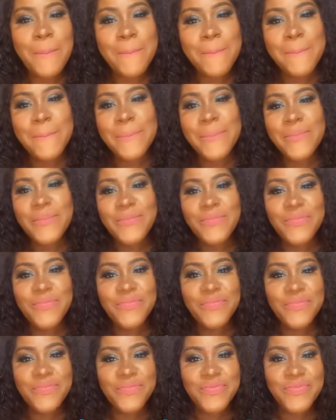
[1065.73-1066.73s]

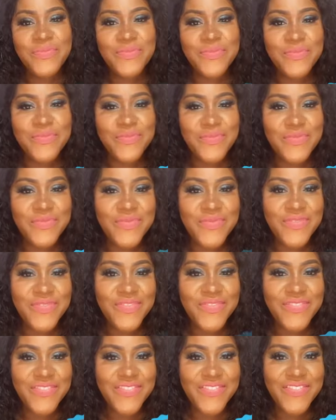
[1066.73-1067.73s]

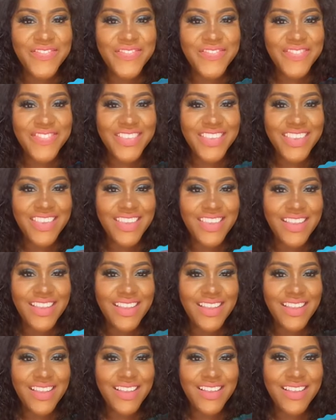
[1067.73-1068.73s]
Nobody speaks.